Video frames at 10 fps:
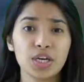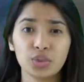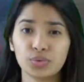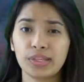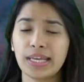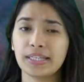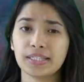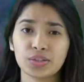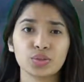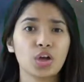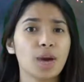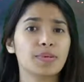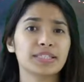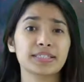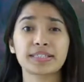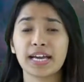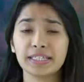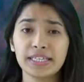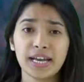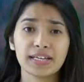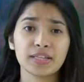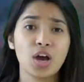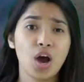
to relate it to common sense ideas